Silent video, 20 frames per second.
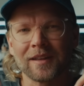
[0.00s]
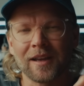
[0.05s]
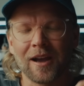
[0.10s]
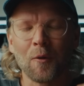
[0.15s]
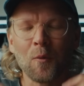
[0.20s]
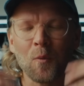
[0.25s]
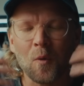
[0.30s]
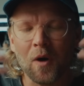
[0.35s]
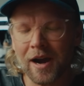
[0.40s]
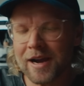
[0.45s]

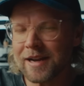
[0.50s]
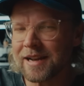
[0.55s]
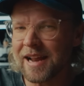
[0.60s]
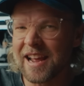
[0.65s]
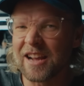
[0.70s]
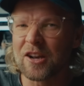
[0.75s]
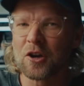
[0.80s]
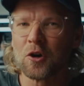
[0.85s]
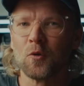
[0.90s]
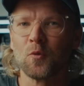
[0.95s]
A wide
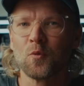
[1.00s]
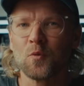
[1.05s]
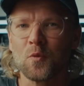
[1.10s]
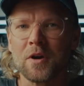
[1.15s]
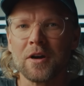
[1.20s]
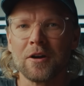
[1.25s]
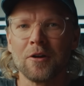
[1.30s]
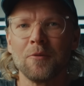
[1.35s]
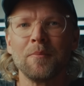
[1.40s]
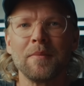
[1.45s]
angle
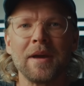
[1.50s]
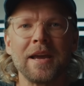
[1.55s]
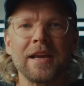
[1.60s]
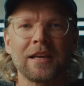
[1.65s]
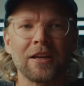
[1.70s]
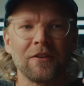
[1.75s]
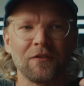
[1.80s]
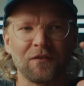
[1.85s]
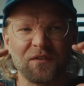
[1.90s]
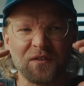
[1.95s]
will
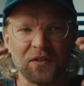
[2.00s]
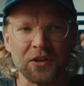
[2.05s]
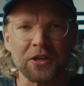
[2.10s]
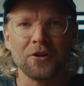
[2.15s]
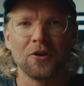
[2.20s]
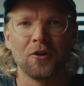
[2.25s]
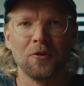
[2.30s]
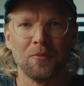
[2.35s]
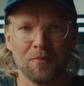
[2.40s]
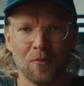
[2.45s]
make it
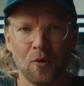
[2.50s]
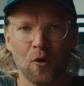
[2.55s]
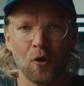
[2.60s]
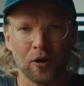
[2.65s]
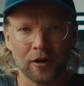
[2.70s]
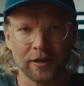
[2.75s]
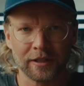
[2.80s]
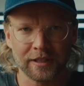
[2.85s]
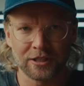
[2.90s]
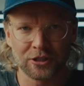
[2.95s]
feel
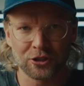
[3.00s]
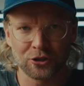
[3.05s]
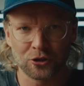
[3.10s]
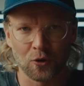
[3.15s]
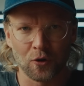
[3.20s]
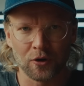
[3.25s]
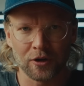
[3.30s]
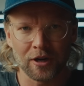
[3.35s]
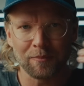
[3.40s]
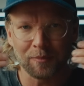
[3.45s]
more
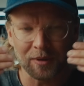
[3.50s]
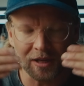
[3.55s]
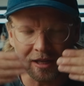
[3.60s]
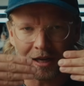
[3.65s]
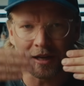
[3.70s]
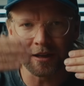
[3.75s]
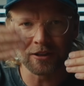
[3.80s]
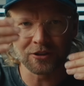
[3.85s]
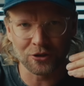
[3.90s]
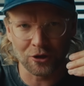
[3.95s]
distorted
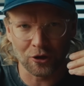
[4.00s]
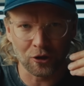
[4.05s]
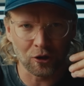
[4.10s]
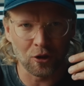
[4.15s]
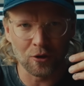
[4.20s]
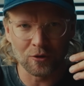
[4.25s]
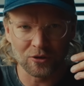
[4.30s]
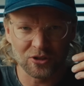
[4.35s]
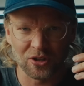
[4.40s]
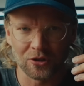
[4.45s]
because you're
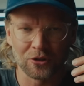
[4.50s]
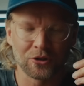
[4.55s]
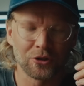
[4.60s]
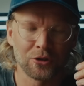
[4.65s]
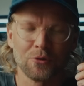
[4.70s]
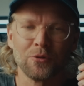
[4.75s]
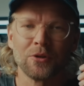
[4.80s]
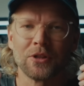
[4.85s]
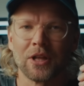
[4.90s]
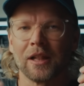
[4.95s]
closer
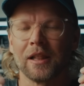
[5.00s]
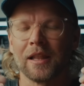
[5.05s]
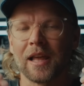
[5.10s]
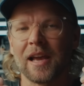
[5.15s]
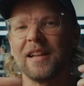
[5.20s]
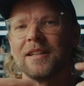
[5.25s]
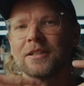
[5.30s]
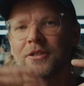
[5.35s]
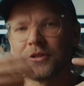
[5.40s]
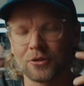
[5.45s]
to the
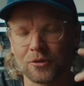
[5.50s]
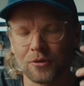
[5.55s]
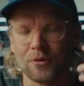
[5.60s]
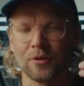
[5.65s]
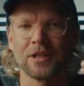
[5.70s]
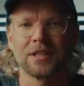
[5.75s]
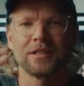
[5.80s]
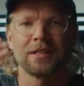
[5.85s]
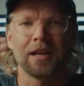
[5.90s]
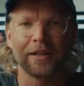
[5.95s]
lens, to
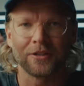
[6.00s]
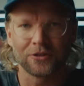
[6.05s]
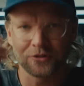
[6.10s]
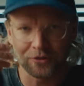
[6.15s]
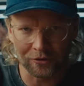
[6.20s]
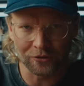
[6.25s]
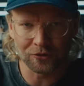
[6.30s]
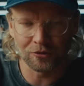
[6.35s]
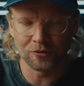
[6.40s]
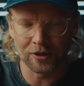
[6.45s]
the
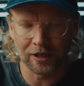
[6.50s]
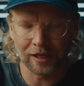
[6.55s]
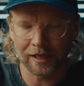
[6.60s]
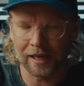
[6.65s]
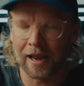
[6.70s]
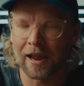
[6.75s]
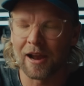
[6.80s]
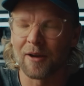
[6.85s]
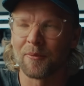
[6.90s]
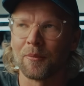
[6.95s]
sensor, to the
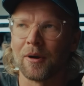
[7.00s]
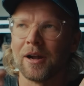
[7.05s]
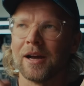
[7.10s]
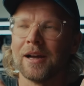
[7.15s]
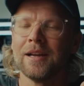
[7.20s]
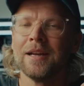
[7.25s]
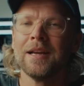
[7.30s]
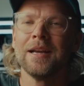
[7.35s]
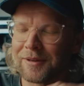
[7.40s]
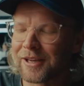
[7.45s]

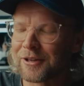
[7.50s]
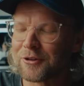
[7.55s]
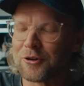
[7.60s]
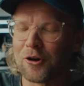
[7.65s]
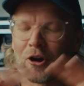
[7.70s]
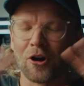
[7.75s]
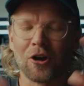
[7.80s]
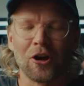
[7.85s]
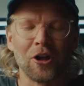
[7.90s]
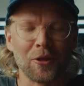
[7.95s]
camera.
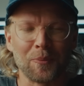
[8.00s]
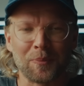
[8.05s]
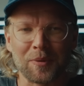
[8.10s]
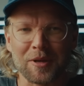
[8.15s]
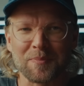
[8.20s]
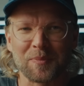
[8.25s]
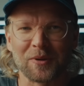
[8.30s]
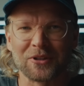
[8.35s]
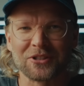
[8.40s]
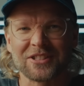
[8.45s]
Ignore all the
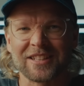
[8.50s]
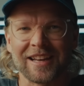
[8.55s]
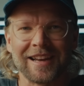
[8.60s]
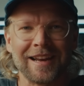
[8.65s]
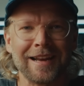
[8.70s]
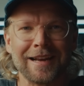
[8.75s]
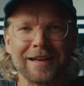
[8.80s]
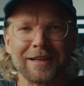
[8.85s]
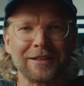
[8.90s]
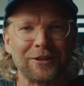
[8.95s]
people
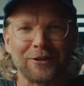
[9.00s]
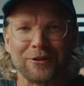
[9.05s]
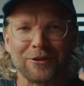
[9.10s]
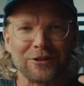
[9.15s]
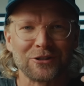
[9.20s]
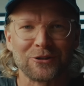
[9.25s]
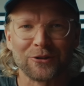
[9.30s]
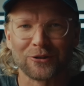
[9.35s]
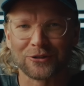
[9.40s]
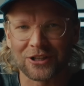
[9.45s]
saying there
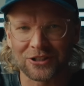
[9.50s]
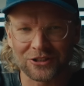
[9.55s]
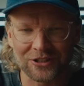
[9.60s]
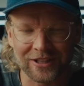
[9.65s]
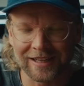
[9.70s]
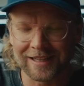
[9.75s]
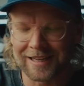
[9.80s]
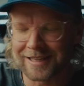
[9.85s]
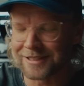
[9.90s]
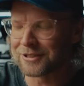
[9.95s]
is no such
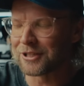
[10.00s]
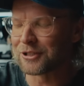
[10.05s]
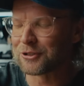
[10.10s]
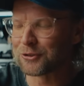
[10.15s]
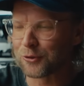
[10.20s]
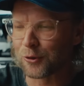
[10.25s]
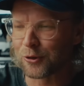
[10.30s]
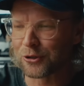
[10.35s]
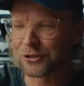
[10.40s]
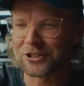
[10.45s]
thing as
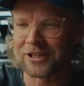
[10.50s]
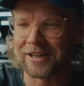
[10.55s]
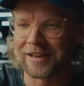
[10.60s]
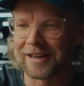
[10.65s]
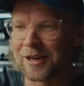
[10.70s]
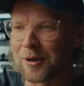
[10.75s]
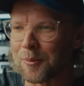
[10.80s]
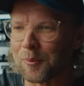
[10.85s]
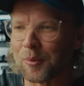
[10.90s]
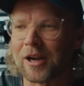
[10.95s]
distortion
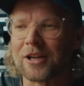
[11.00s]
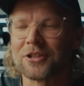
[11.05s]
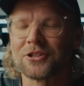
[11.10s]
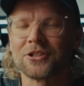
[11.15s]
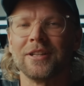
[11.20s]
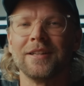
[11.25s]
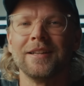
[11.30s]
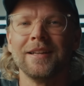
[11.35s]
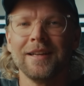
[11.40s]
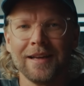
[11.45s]
and
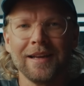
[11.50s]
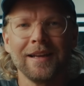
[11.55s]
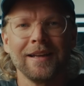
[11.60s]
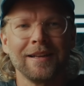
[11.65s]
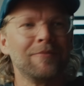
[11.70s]
compression.